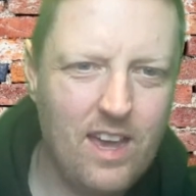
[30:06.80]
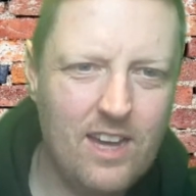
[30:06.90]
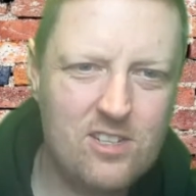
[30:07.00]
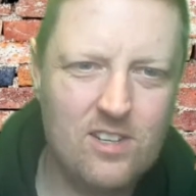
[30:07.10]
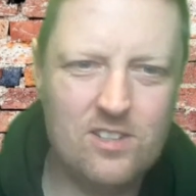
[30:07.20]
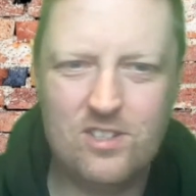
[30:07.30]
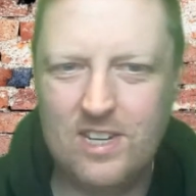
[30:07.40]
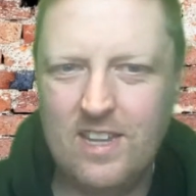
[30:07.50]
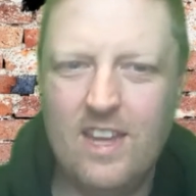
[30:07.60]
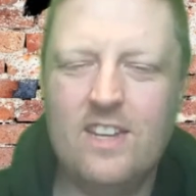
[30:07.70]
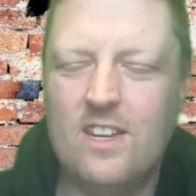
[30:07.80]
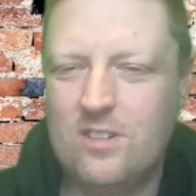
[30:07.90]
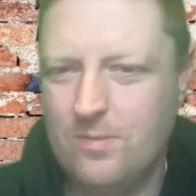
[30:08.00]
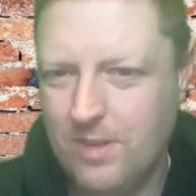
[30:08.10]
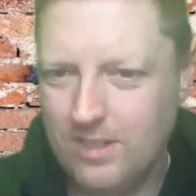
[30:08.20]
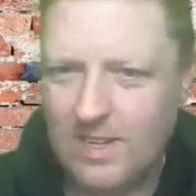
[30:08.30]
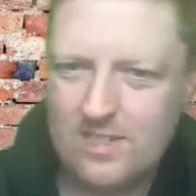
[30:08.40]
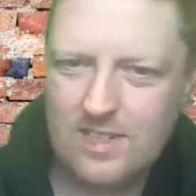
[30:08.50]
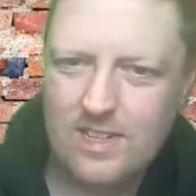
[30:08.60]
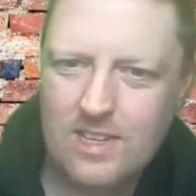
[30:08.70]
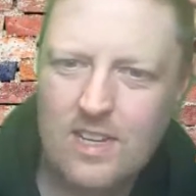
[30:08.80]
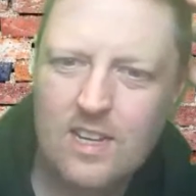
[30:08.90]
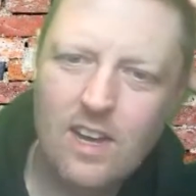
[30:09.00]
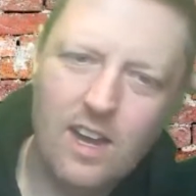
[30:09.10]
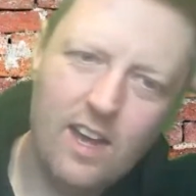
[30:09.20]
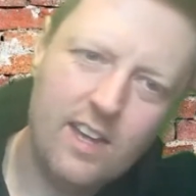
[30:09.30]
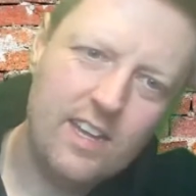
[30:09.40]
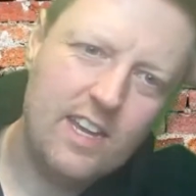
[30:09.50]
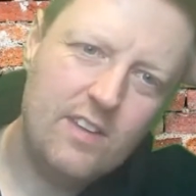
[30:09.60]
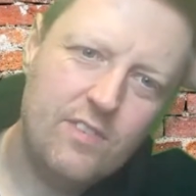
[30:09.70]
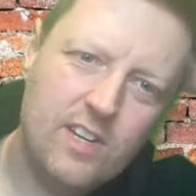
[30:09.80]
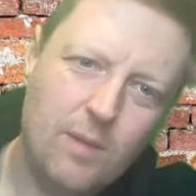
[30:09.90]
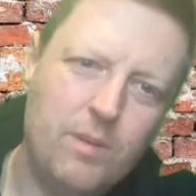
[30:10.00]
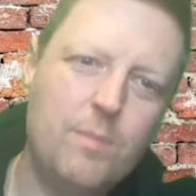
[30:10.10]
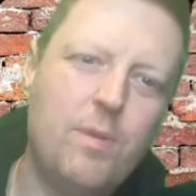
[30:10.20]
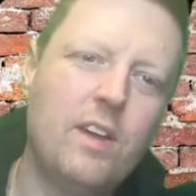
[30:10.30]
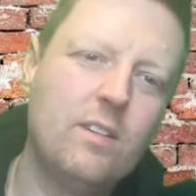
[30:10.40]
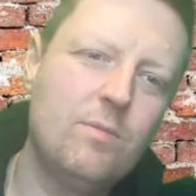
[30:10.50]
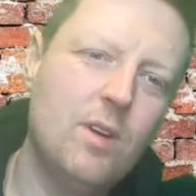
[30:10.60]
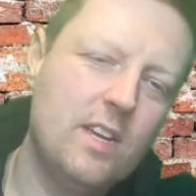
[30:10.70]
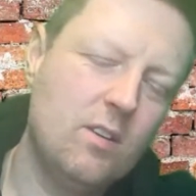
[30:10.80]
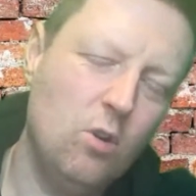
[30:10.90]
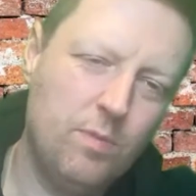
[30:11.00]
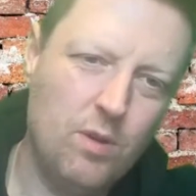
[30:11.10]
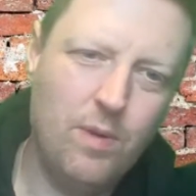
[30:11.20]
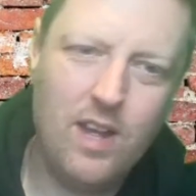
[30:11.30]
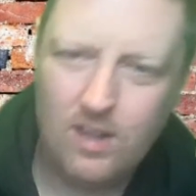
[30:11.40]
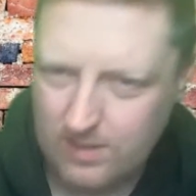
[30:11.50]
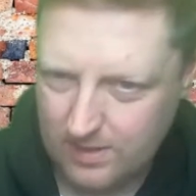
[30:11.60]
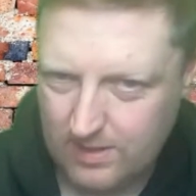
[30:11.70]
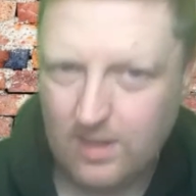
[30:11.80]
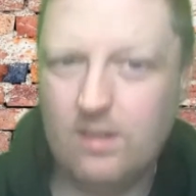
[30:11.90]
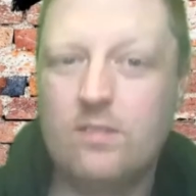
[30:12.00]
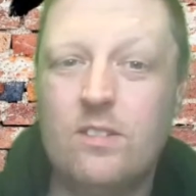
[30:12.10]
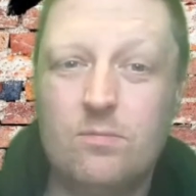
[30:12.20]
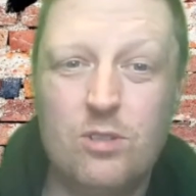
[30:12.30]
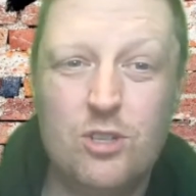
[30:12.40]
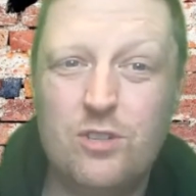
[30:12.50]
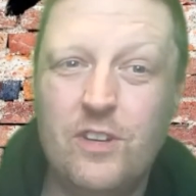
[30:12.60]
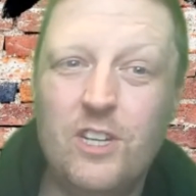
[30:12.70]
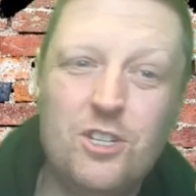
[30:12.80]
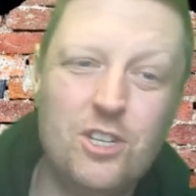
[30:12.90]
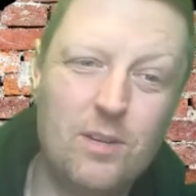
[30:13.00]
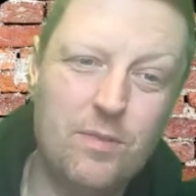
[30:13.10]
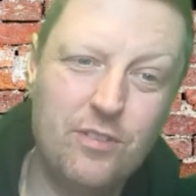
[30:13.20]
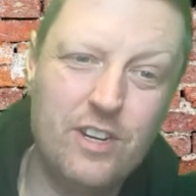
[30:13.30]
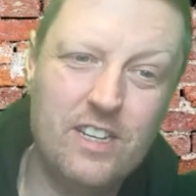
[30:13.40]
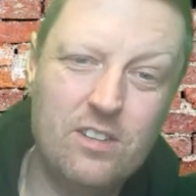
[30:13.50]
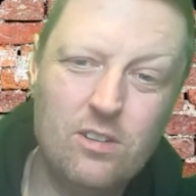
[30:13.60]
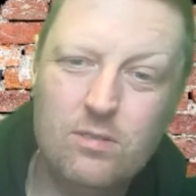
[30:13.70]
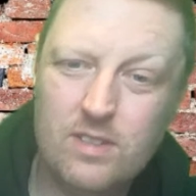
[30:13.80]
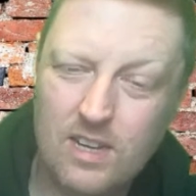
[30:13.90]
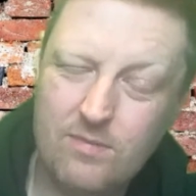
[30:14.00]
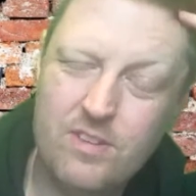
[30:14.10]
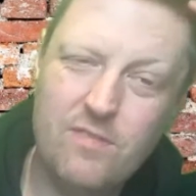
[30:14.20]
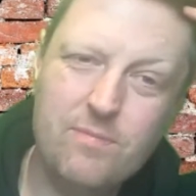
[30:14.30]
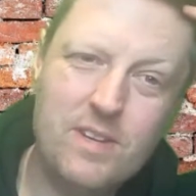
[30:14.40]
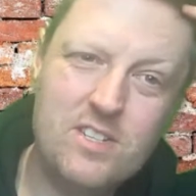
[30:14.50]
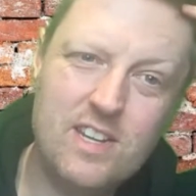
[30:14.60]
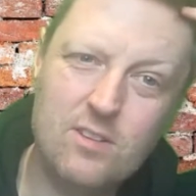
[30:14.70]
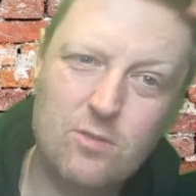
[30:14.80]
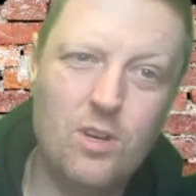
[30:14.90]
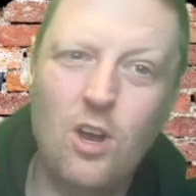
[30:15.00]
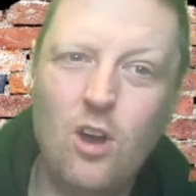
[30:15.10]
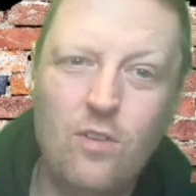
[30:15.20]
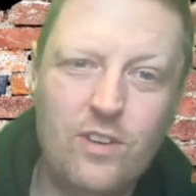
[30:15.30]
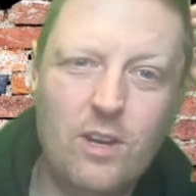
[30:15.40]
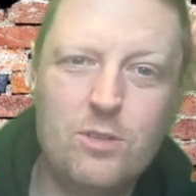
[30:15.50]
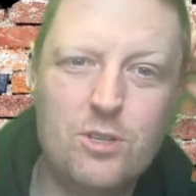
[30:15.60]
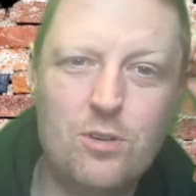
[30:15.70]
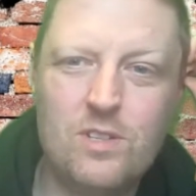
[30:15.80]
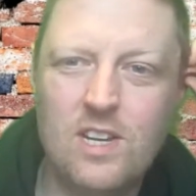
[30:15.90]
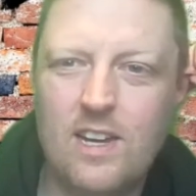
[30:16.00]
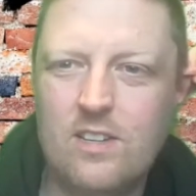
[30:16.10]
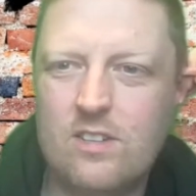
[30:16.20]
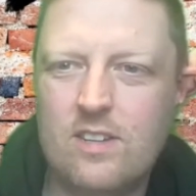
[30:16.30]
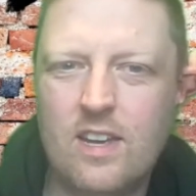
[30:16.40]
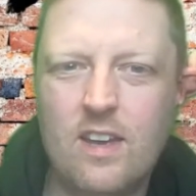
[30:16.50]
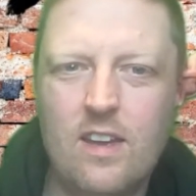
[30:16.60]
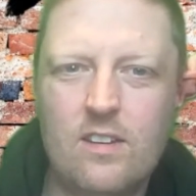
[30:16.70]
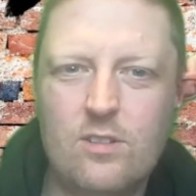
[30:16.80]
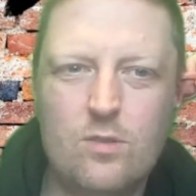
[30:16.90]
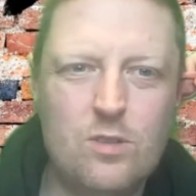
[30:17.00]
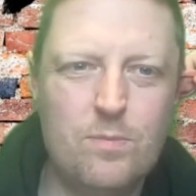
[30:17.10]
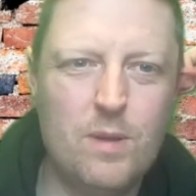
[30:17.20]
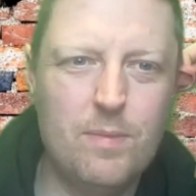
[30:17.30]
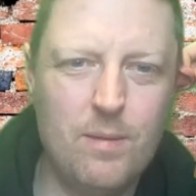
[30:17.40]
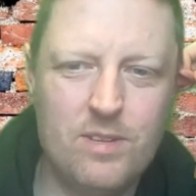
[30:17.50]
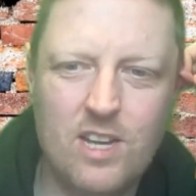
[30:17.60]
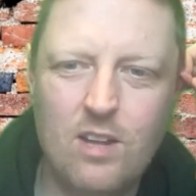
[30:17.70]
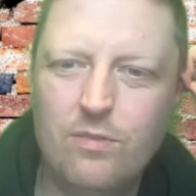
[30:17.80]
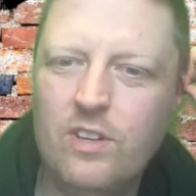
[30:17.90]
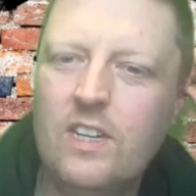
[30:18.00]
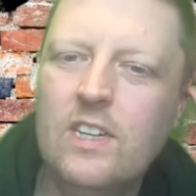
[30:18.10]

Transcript: Excellent. See you then. Yes, you will, Leslie. Evening, I believe black and white. I hope you're well. We're just finishing, I'm afraid, though. You've missed it. It's only a half an hour show tonight due to being by myself